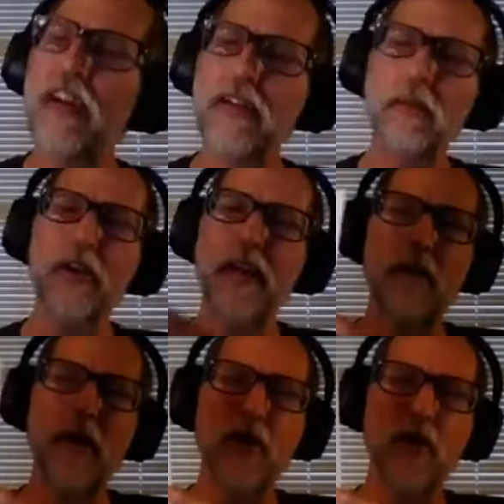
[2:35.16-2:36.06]
because I'm looking at
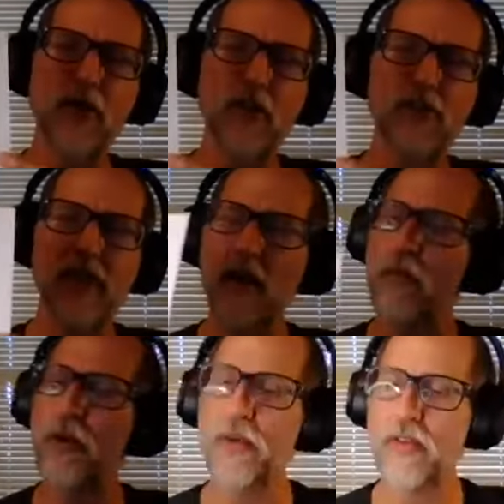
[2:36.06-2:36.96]
my own notes that I
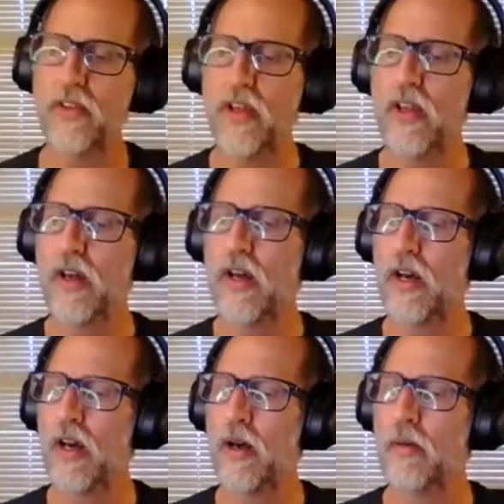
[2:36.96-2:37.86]
wrote.
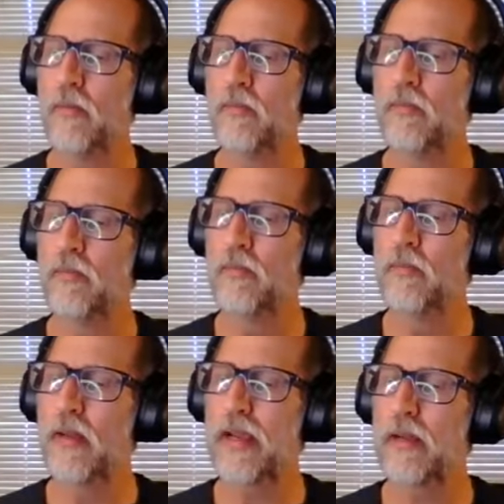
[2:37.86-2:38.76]
I
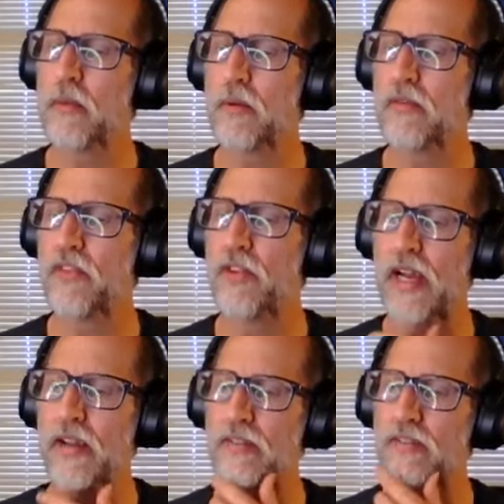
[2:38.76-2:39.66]
can't remember if you
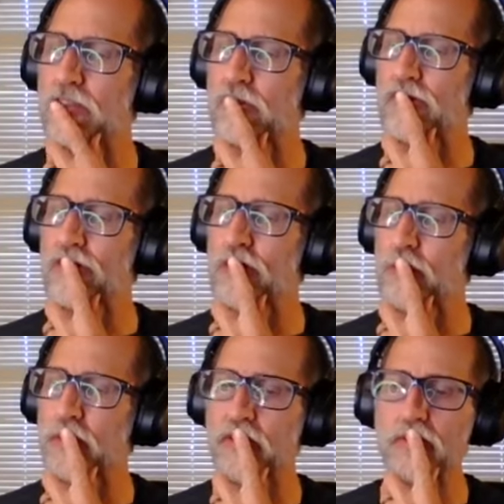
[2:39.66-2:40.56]
got
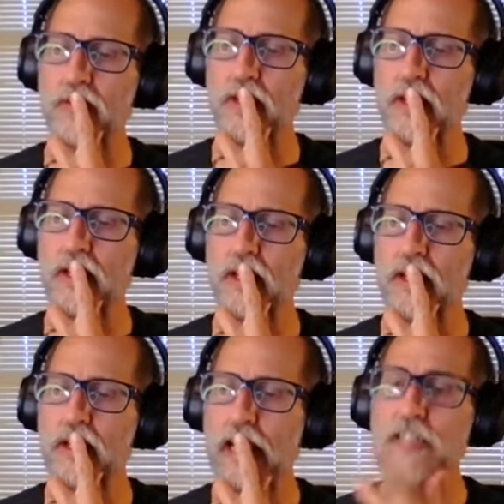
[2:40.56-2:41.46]
super.
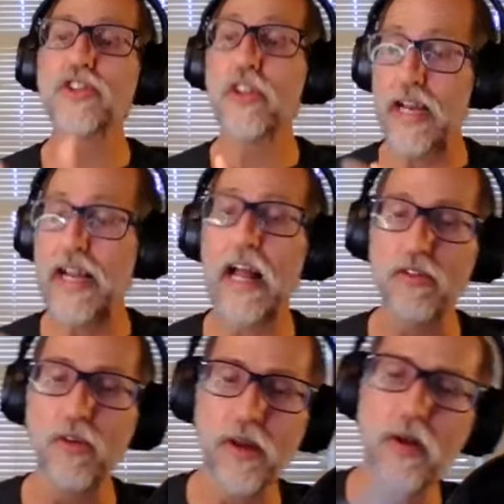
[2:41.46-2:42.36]
I guess you're looking at
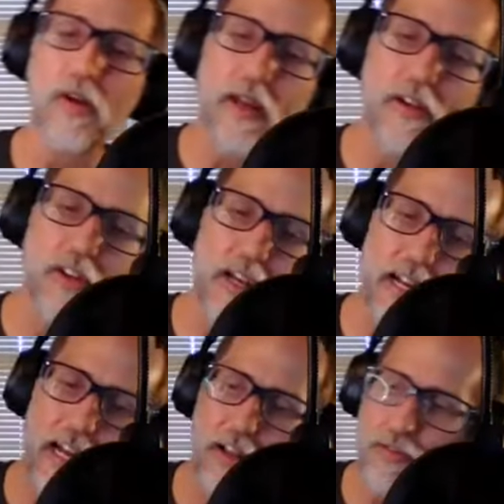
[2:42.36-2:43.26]
California. Okay, you're looking
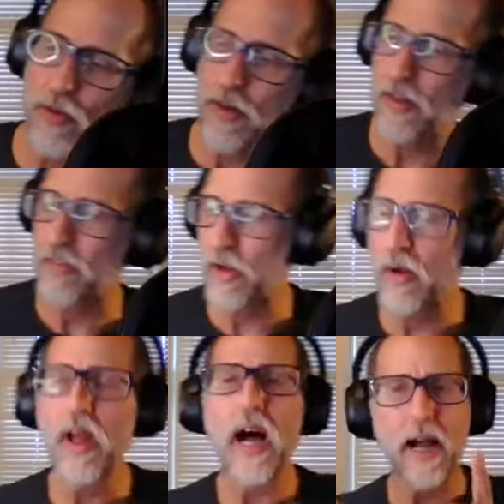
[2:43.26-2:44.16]
at California. So
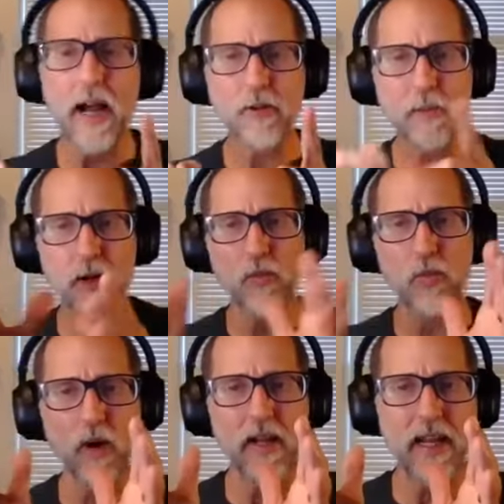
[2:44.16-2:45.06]
I would pick
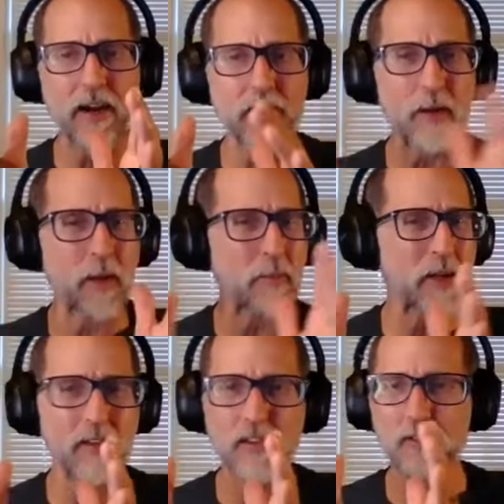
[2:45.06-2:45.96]
one area,
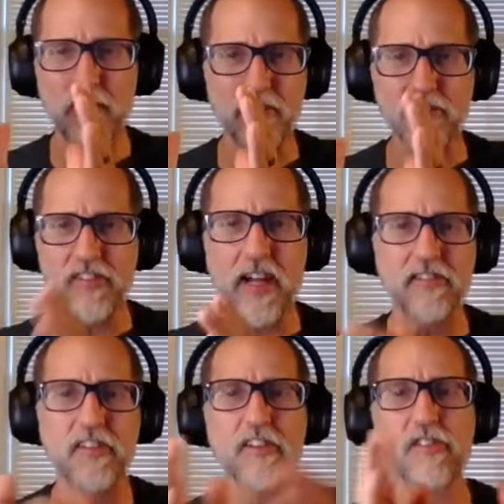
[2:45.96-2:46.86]
maybe whether it's
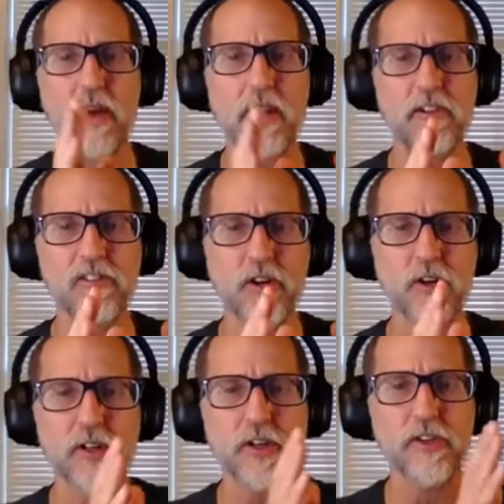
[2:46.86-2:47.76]
Texas or
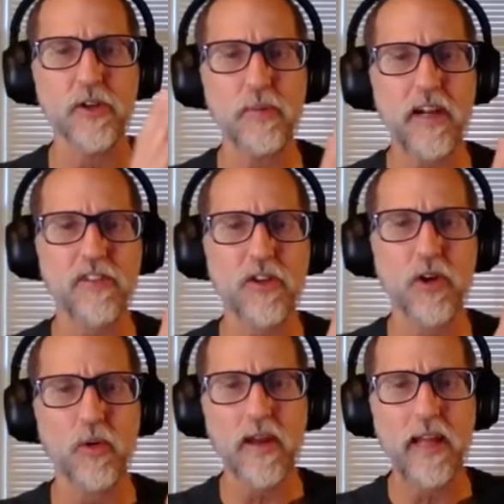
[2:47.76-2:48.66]
Arizona, New
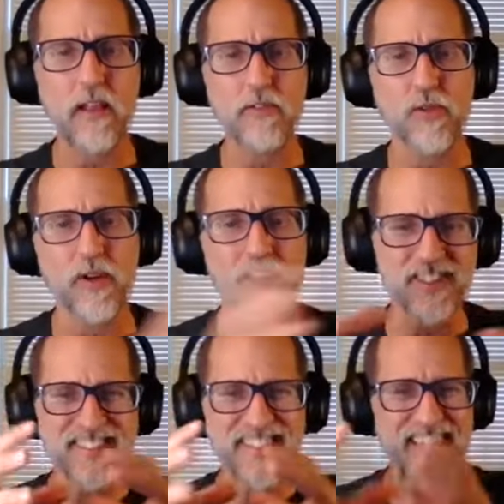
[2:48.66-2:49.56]
Mexico, or California,
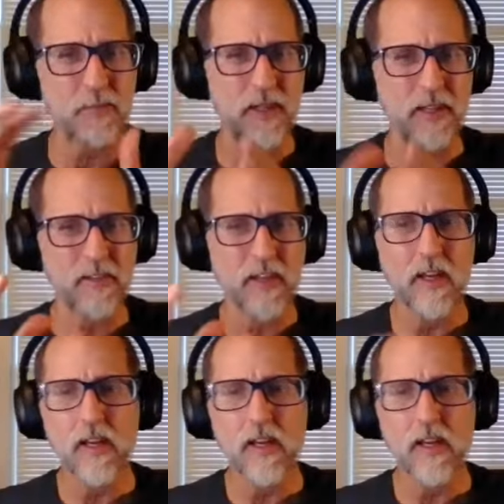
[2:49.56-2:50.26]
just to keep it